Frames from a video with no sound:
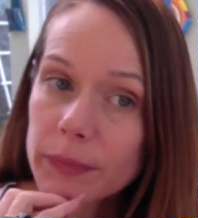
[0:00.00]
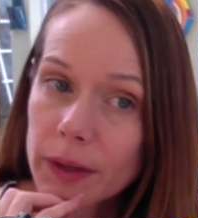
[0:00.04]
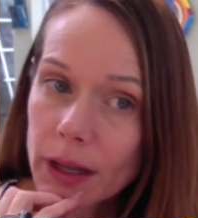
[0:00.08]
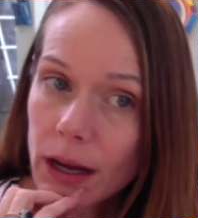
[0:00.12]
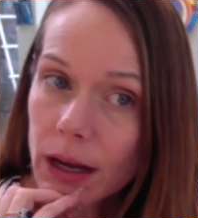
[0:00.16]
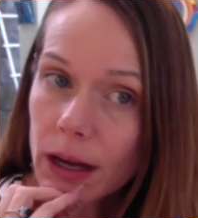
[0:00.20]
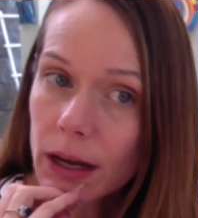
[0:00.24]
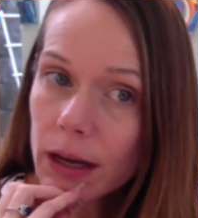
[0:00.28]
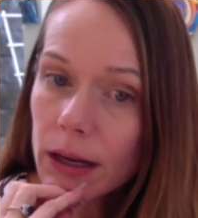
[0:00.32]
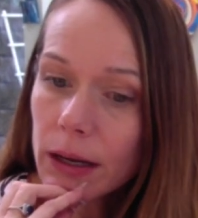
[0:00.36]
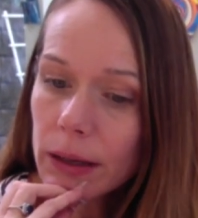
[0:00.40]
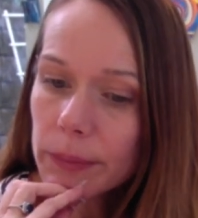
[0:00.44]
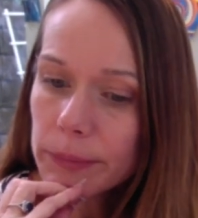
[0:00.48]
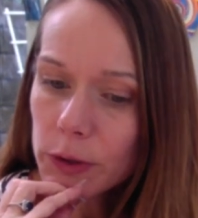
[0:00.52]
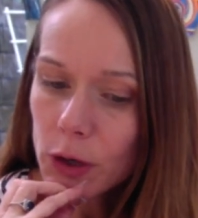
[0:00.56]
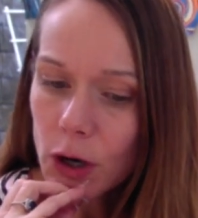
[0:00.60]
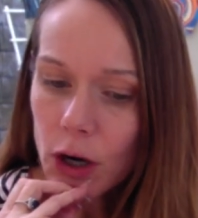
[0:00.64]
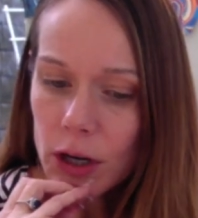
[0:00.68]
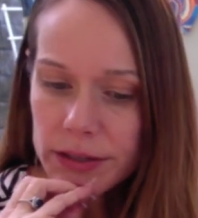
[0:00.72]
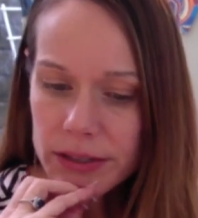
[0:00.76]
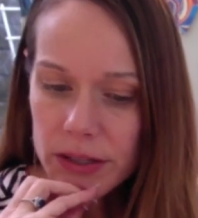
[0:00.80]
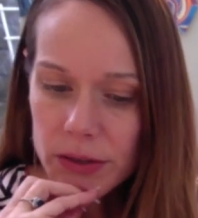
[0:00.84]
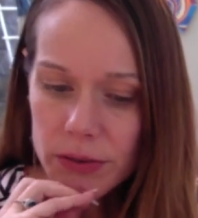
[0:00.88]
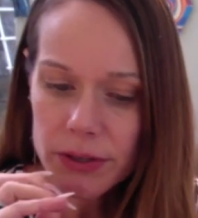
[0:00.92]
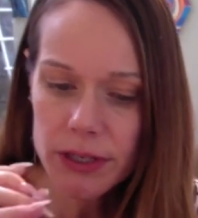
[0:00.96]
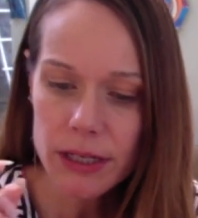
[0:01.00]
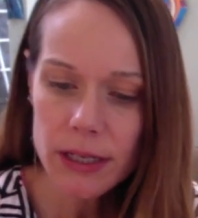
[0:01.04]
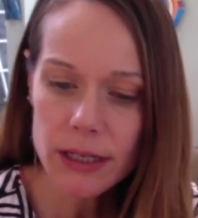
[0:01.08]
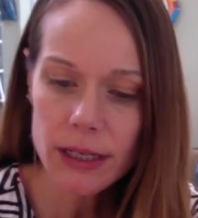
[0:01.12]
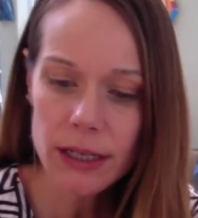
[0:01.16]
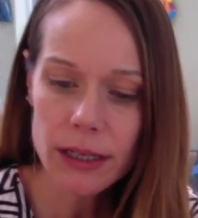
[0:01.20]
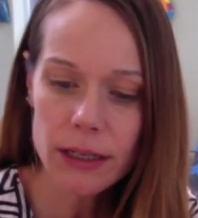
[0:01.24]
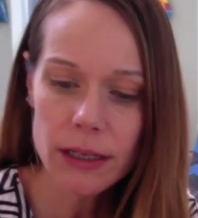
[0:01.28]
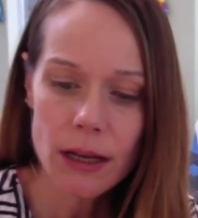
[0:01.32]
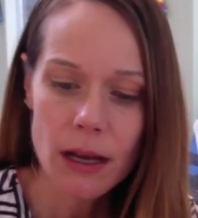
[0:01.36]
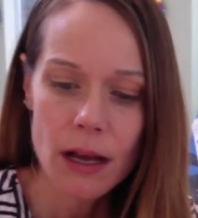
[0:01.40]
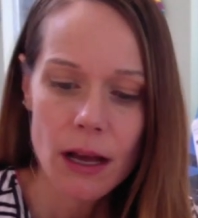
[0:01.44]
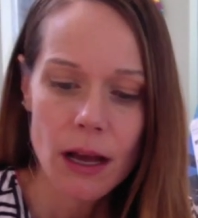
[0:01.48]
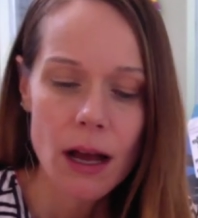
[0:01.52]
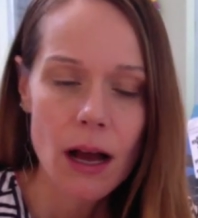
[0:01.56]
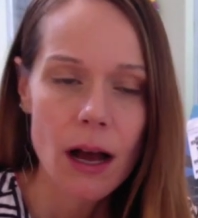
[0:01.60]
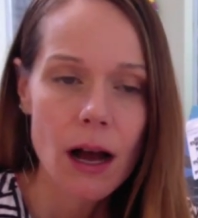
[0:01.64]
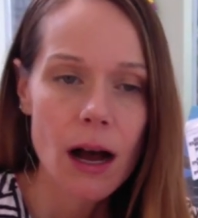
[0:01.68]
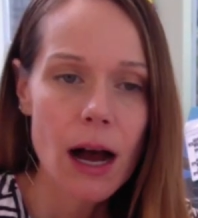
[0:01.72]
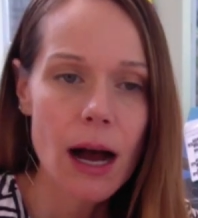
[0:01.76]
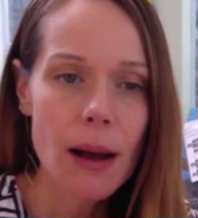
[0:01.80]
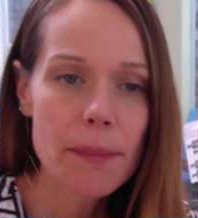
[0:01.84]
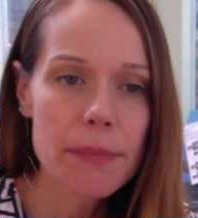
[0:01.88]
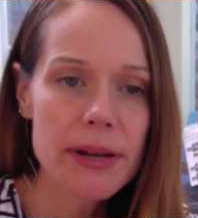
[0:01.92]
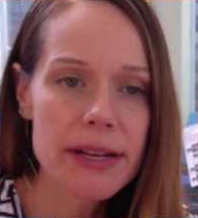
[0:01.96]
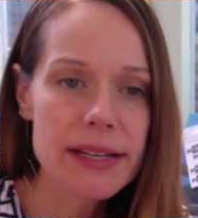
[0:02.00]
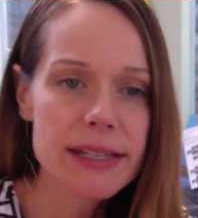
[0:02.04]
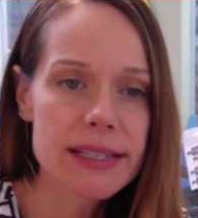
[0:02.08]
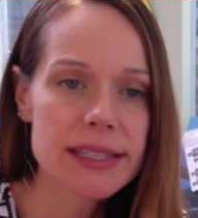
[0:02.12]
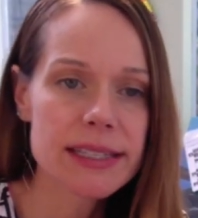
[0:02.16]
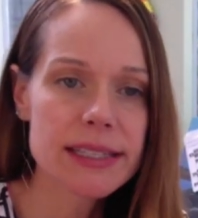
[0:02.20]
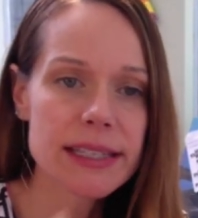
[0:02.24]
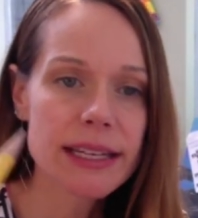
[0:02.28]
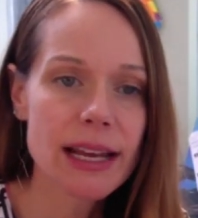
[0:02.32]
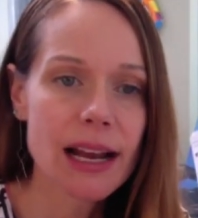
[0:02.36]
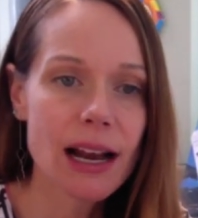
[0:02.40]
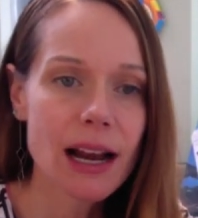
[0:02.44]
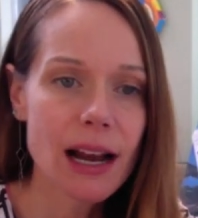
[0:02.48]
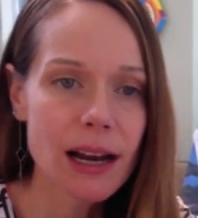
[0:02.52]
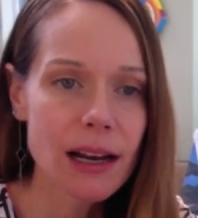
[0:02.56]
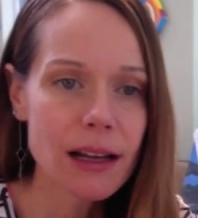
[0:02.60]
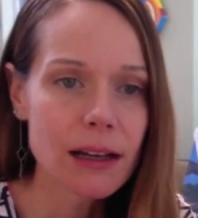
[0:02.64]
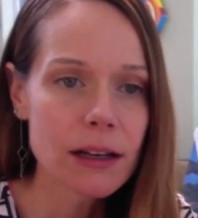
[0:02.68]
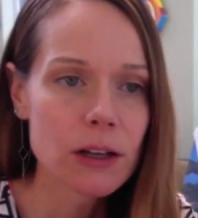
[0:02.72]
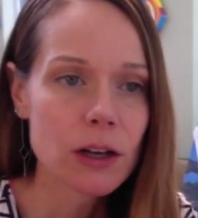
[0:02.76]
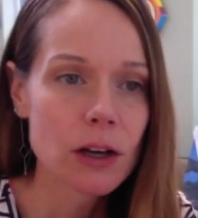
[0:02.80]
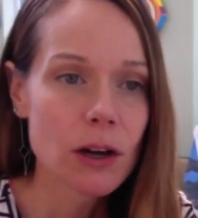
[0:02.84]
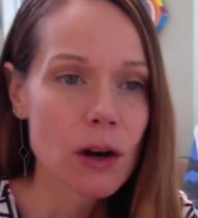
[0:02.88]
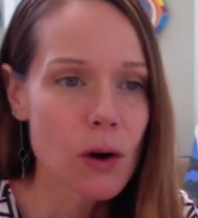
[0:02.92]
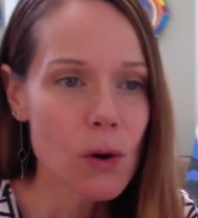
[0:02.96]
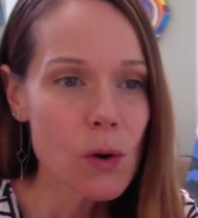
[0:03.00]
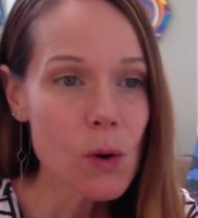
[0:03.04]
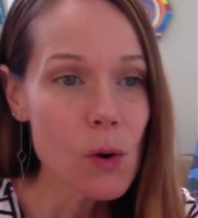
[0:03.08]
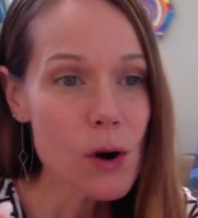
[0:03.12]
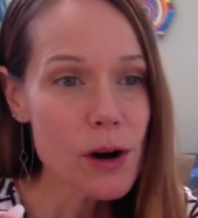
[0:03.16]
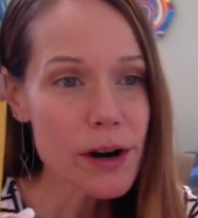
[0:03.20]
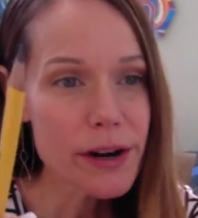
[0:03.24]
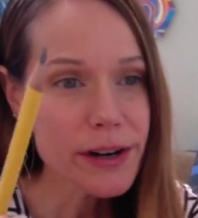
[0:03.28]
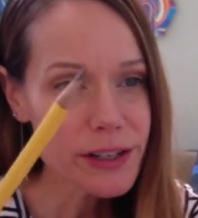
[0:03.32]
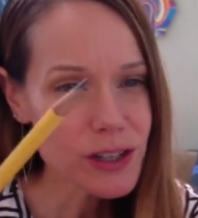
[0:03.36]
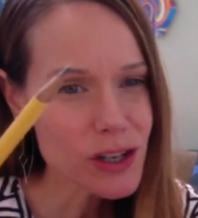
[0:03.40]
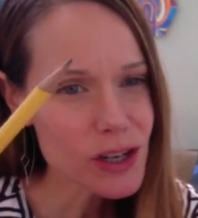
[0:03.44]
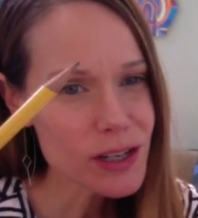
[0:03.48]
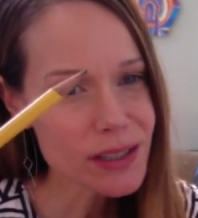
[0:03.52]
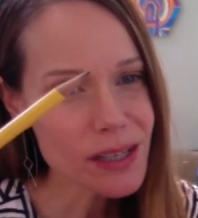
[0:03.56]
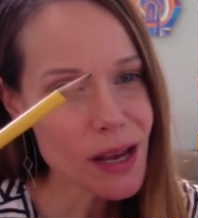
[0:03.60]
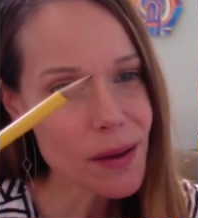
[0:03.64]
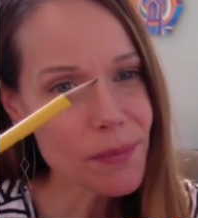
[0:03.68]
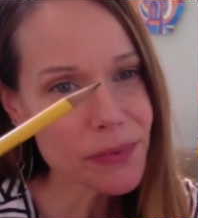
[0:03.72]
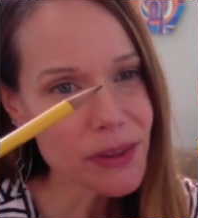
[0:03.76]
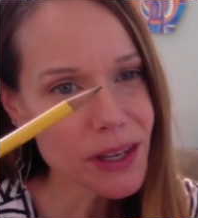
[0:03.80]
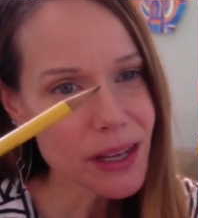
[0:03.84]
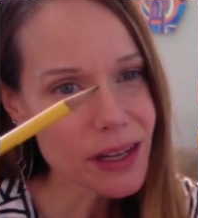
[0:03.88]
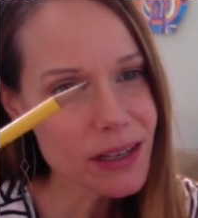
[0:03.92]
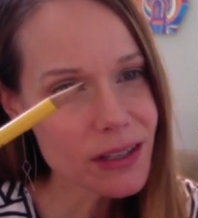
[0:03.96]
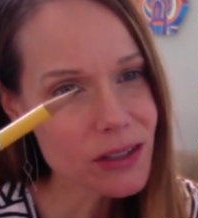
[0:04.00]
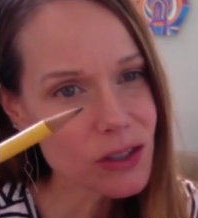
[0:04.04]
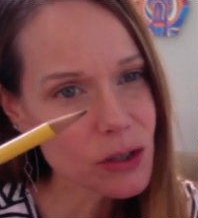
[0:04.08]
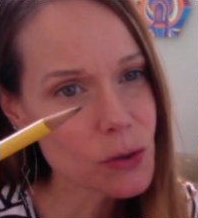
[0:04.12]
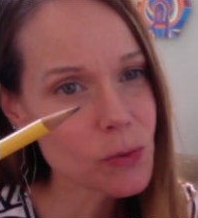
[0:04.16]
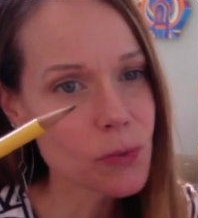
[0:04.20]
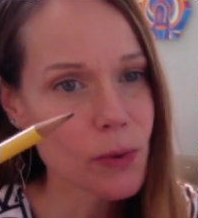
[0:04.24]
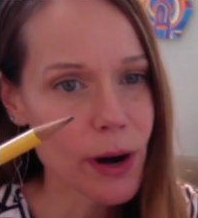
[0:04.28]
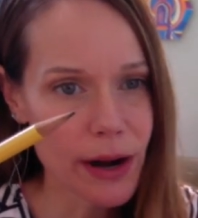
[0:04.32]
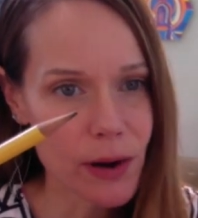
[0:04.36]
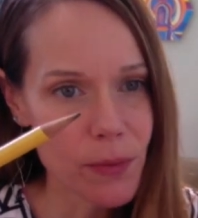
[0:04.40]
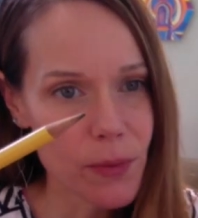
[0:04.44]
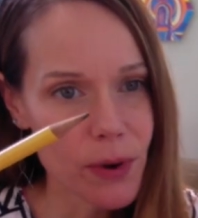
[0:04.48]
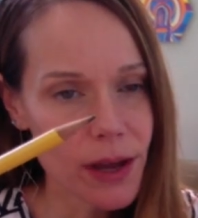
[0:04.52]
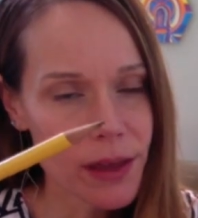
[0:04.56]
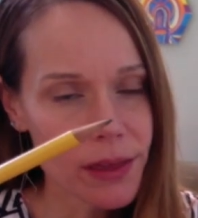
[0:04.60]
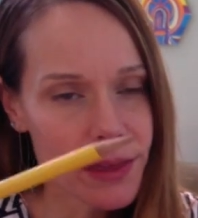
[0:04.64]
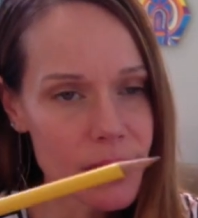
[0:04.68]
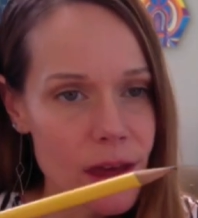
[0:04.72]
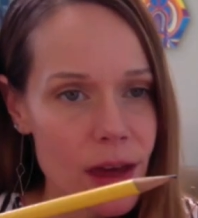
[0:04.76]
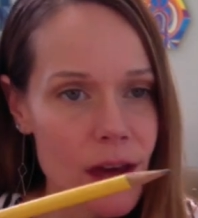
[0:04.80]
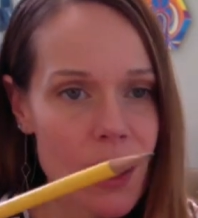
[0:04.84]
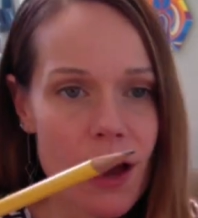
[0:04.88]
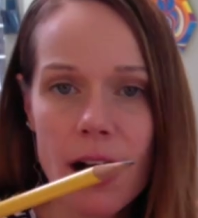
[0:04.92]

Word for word: Um, you're also going to need a pencil or just something to write with.